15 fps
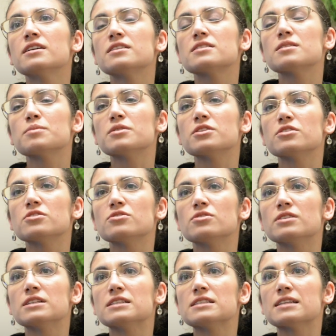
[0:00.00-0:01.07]
some of the
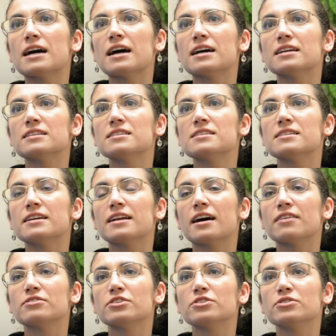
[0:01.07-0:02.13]
students that had stayed
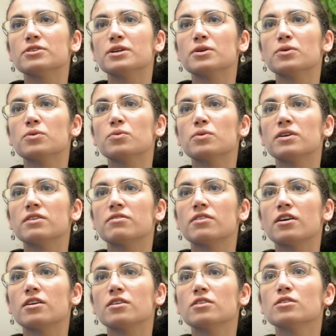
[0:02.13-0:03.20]
after during one of
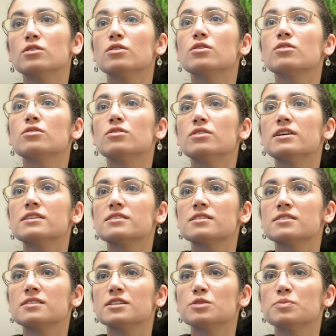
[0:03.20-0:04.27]
our local
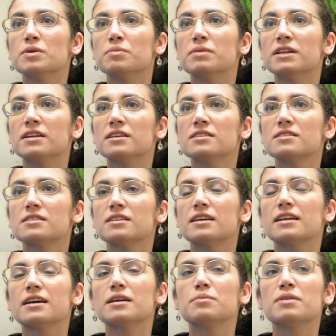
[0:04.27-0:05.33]
SSHP meetings.
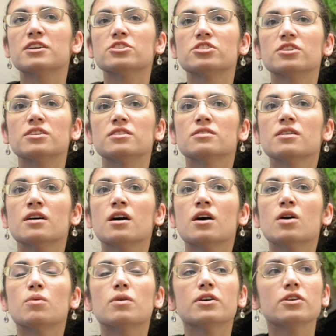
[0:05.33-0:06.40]
And I had mentioned,
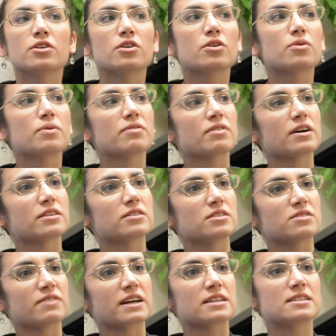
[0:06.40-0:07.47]
well, you know, we've got
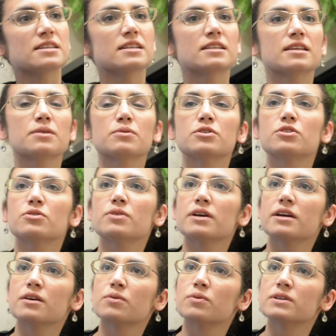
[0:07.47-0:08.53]
this vaccine thing we're
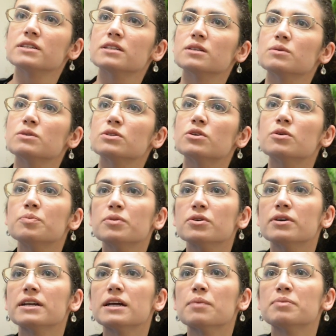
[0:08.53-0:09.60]
dealing with the
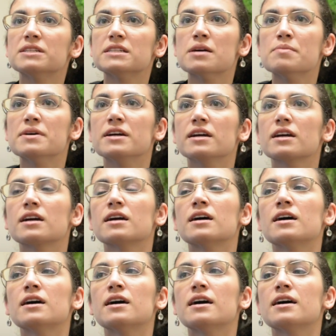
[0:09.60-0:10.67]
opioid epidemic.
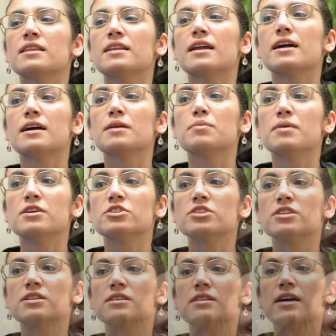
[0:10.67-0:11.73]
And then I had
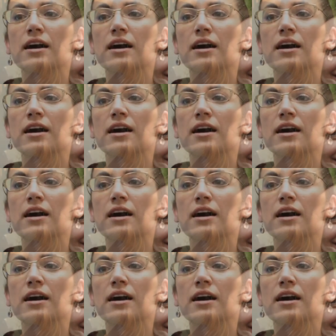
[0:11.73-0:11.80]
mentioned